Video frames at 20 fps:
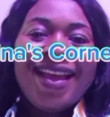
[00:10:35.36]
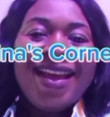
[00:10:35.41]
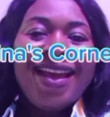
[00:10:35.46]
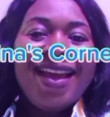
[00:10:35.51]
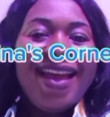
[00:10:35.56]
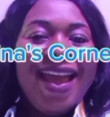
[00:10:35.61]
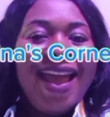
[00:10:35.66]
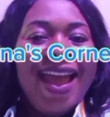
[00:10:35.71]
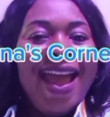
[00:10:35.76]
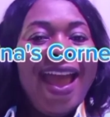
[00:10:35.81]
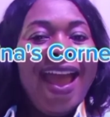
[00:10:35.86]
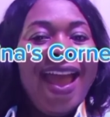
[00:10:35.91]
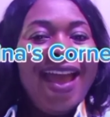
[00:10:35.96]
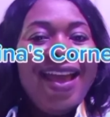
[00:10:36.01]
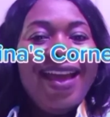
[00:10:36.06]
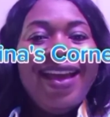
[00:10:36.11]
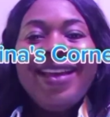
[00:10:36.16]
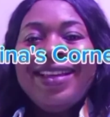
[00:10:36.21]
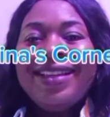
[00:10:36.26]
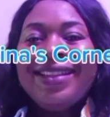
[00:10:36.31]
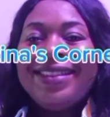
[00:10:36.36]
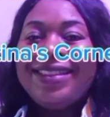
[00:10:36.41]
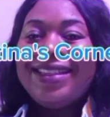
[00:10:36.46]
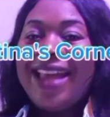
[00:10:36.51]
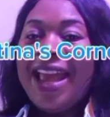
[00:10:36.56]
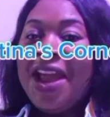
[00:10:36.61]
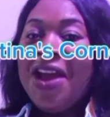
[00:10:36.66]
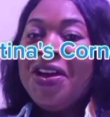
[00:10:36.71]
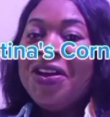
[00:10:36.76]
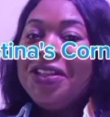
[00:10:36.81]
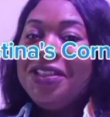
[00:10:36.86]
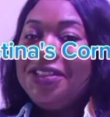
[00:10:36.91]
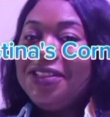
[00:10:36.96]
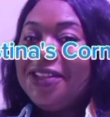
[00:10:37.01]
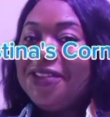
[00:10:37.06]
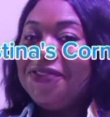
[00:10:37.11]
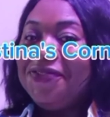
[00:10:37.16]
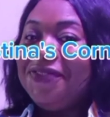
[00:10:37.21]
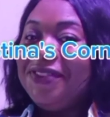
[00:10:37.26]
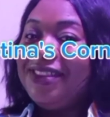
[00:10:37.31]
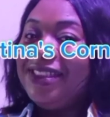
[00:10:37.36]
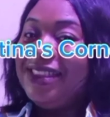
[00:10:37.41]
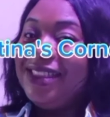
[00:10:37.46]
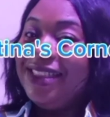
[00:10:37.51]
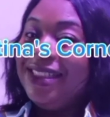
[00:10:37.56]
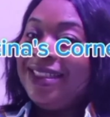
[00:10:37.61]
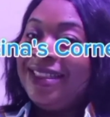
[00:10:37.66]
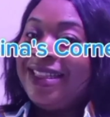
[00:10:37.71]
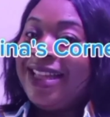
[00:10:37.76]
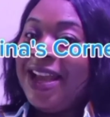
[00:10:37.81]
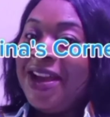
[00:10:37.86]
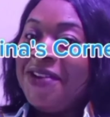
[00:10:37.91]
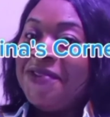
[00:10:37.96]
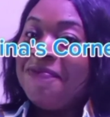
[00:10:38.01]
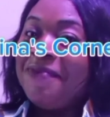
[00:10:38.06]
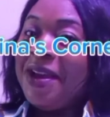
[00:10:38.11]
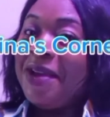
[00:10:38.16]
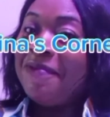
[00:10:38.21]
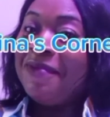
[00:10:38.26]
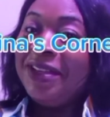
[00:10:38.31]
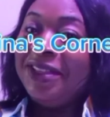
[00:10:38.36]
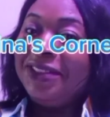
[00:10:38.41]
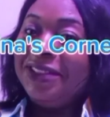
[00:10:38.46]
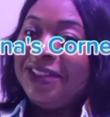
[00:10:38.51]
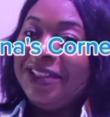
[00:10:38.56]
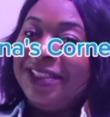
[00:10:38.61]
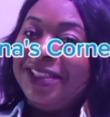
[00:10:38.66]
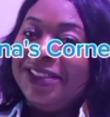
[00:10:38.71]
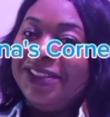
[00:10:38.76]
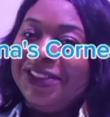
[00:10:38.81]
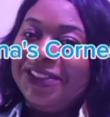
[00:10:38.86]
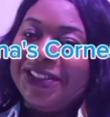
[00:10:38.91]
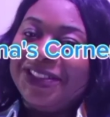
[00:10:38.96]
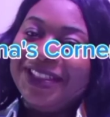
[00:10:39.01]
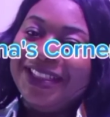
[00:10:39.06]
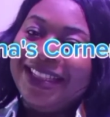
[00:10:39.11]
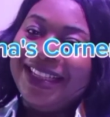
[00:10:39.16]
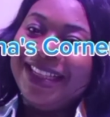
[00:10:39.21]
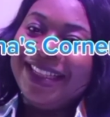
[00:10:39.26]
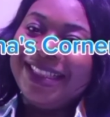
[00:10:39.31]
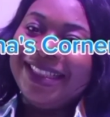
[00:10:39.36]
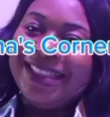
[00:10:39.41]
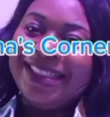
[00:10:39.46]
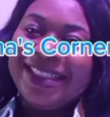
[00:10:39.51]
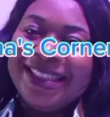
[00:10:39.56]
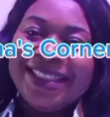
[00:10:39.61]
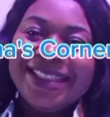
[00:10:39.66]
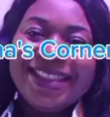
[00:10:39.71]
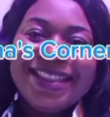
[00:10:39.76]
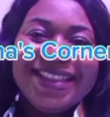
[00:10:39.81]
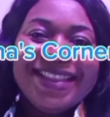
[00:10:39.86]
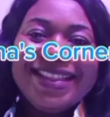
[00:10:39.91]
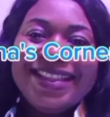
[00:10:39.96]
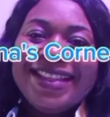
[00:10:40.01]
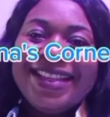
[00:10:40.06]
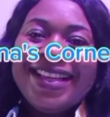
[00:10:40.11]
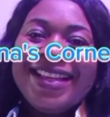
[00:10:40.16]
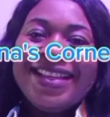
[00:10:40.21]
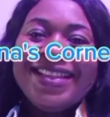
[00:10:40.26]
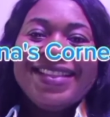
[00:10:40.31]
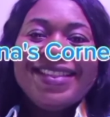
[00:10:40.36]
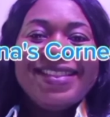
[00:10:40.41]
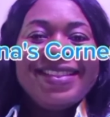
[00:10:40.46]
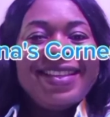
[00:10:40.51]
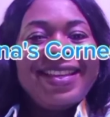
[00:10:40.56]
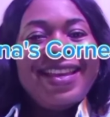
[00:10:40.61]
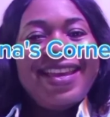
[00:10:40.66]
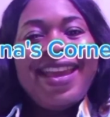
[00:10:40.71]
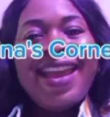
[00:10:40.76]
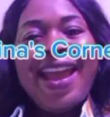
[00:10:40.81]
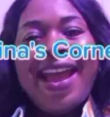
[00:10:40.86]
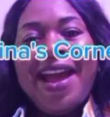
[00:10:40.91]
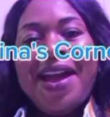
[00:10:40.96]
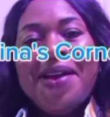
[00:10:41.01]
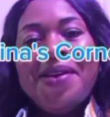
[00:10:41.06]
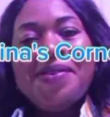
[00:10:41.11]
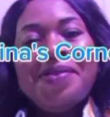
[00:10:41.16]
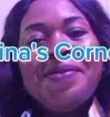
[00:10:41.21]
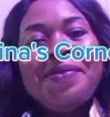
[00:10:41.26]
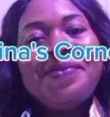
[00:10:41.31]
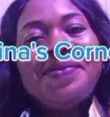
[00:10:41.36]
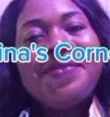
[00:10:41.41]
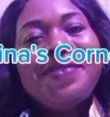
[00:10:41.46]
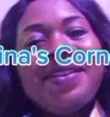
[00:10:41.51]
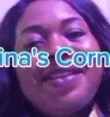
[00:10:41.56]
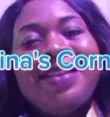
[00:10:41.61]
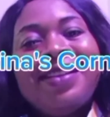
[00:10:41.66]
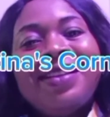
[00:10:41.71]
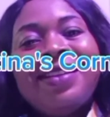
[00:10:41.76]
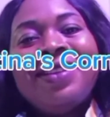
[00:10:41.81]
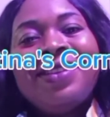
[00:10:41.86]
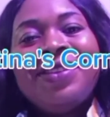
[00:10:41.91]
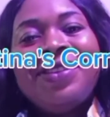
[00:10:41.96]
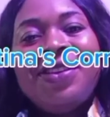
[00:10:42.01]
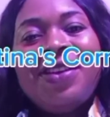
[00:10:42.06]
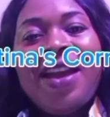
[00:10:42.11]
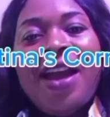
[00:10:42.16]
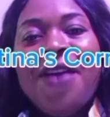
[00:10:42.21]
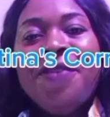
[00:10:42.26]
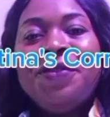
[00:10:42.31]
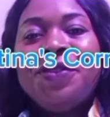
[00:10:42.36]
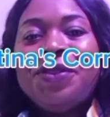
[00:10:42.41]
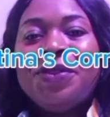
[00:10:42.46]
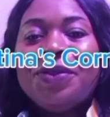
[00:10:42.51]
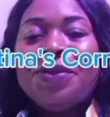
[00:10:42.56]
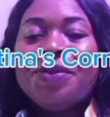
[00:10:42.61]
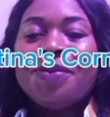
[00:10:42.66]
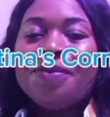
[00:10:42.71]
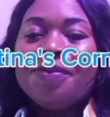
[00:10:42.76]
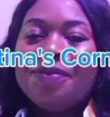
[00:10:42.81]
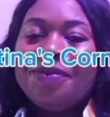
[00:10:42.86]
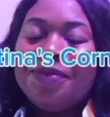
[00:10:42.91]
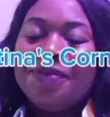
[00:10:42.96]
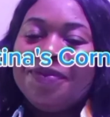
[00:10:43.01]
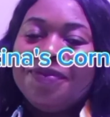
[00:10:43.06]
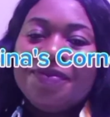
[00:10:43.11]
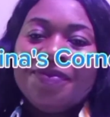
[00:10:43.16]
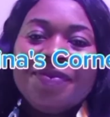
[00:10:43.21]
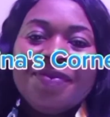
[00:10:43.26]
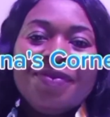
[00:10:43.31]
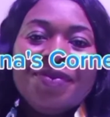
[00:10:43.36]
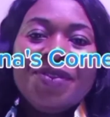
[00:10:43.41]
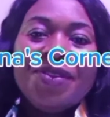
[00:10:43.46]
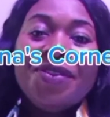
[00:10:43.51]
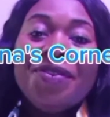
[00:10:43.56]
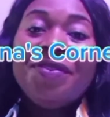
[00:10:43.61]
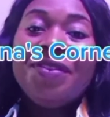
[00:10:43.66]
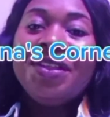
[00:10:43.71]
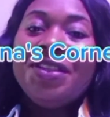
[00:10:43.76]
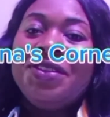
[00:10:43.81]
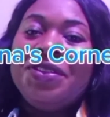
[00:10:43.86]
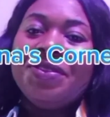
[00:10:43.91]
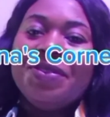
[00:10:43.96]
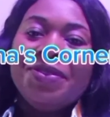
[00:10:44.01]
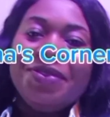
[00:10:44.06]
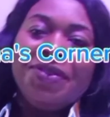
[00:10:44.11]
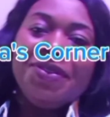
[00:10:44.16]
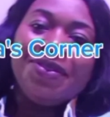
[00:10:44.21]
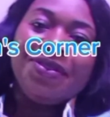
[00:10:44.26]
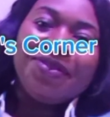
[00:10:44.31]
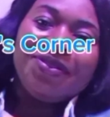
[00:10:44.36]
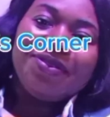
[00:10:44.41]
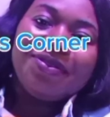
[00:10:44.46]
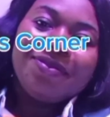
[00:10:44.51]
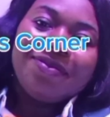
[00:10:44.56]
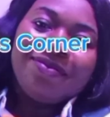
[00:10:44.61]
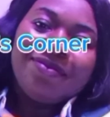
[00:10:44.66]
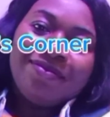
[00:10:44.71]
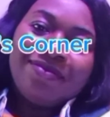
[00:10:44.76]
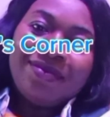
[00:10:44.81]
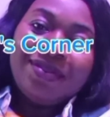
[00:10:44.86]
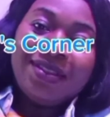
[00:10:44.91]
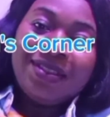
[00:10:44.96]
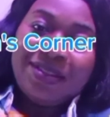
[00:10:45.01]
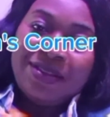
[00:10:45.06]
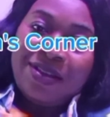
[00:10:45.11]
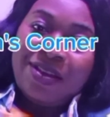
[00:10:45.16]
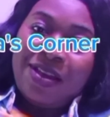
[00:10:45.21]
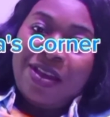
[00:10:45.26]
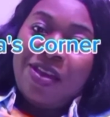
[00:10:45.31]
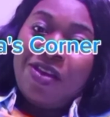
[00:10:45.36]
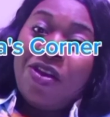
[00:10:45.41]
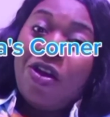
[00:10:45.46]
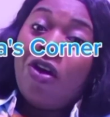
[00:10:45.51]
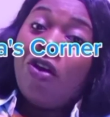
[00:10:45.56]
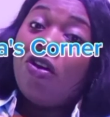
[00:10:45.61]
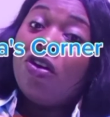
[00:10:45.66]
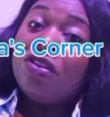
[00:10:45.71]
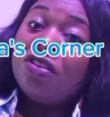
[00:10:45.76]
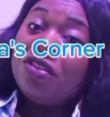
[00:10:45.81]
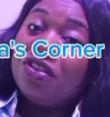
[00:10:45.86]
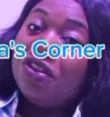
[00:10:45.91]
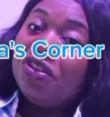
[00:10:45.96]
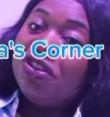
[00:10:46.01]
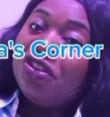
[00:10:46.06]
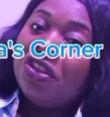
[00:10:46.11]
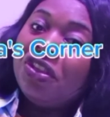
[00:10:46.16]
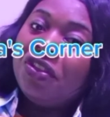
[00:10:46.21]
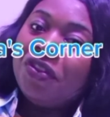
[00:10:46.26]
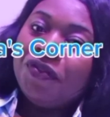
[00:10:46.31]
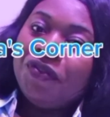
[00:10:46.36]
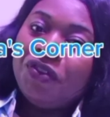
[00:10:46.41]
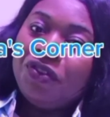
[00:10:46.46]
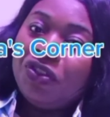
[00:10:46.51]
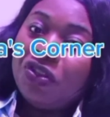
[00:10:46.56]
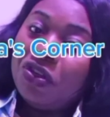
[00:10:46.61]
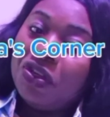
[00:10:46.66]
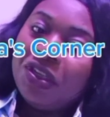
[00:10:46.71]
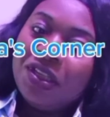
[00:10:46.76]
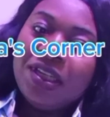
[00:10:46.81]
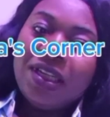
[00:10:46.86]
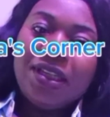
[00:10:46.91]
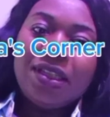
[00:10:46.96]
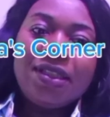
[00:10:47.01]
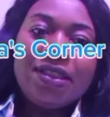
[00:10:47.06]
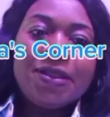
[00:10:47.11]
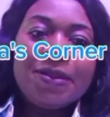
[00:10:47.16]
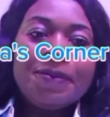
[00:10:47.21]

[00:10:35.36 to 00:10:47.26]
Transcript: Did I hurt your feelings now by mentioning chocolate? Yeah, you have to reduce your consumption of chocolate.